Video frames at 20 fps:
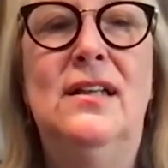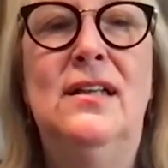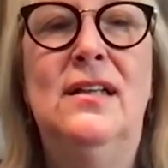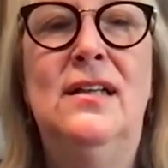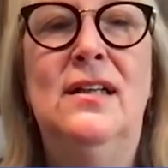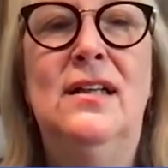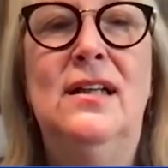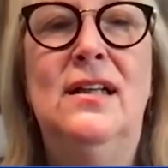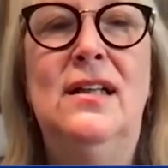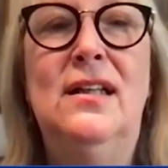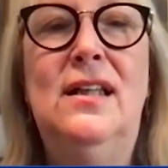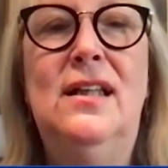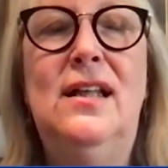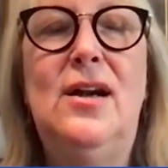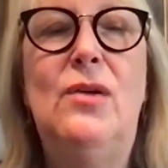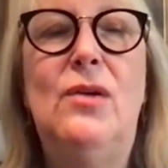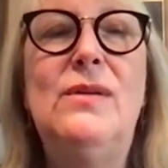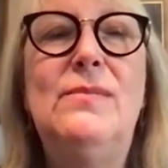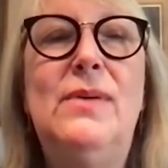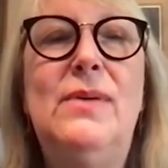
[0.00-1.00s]
that our
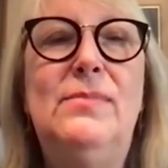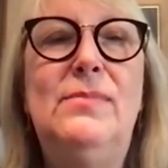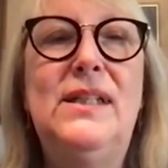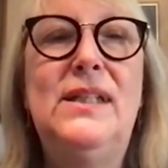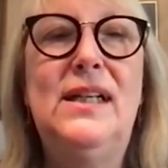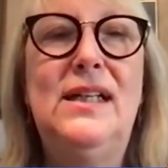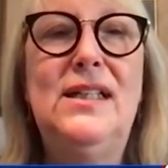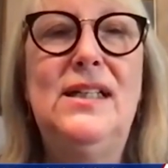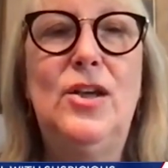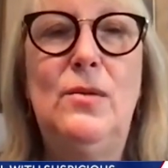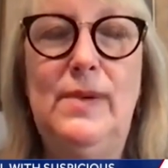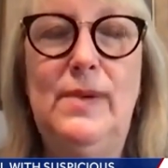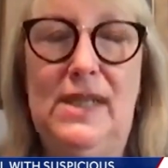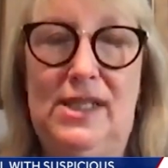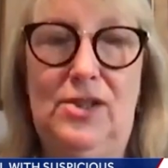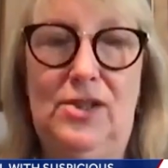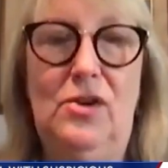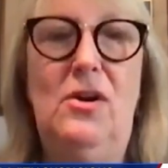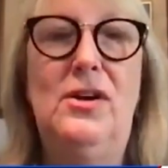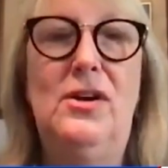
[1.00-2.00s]
Republicans are being
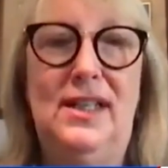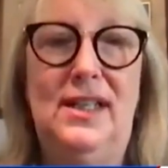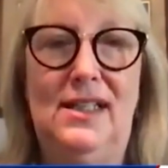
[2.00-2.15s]
targeted.